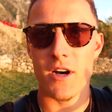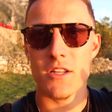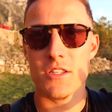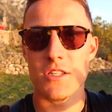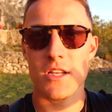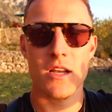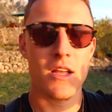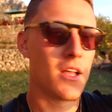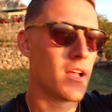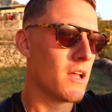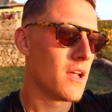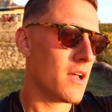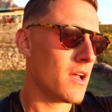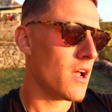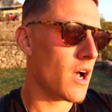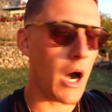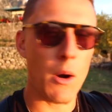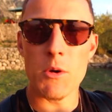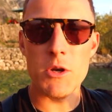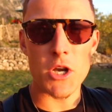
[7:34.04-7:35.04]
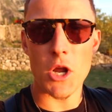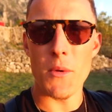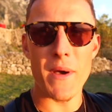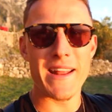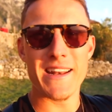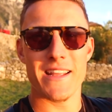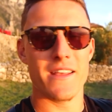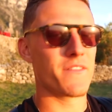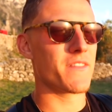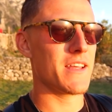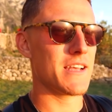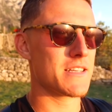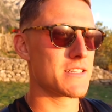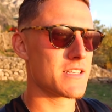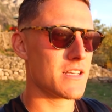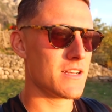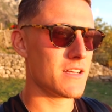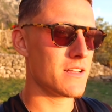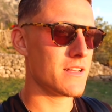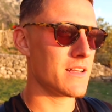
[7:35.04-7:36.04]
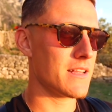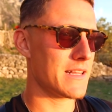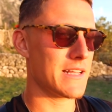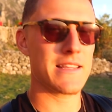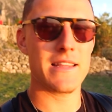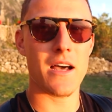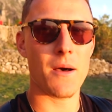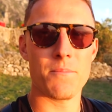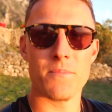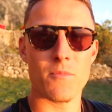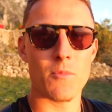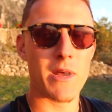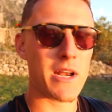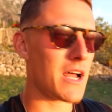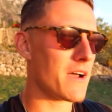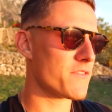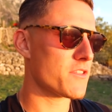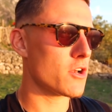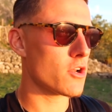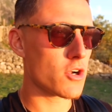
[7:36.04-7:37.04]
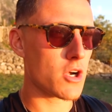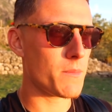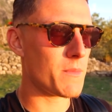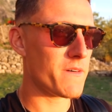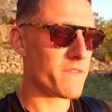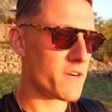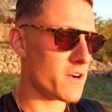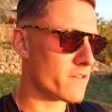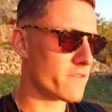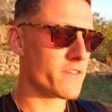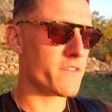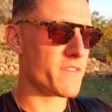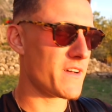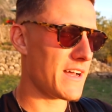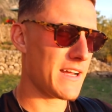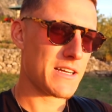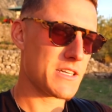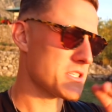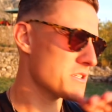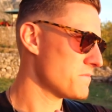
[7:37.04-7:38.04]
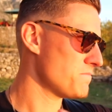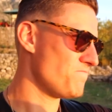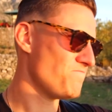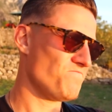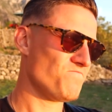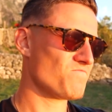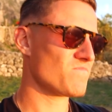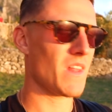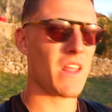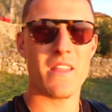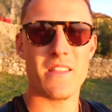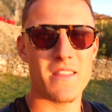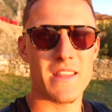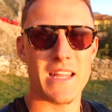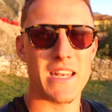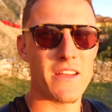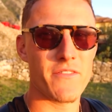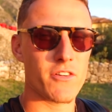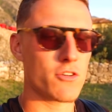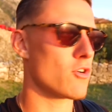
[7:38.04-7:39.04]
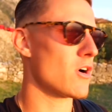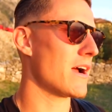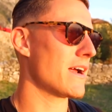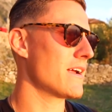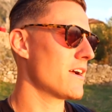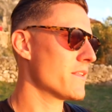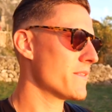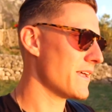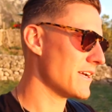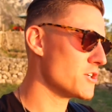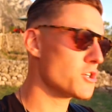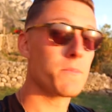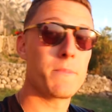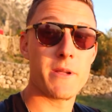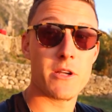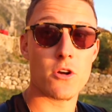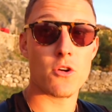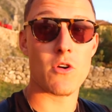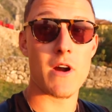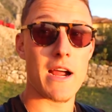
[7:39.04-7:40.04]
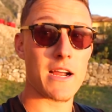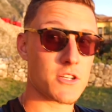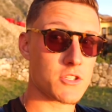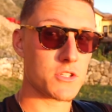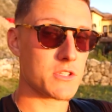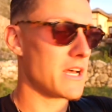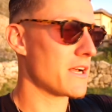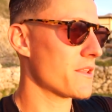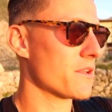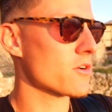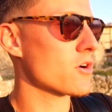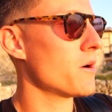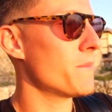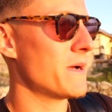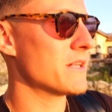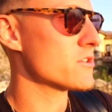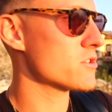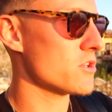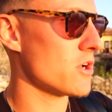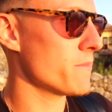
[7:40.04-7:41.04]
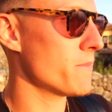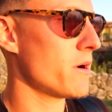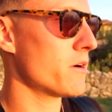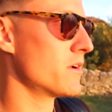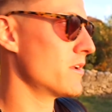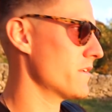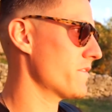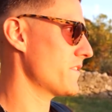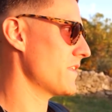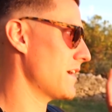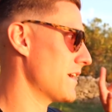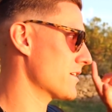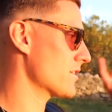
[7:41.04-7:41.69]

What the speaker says: us. I wouldn't know any of this. When I have to look on my phone for facts, they're never great. They should be correct. So down in the comments, no moaning if they're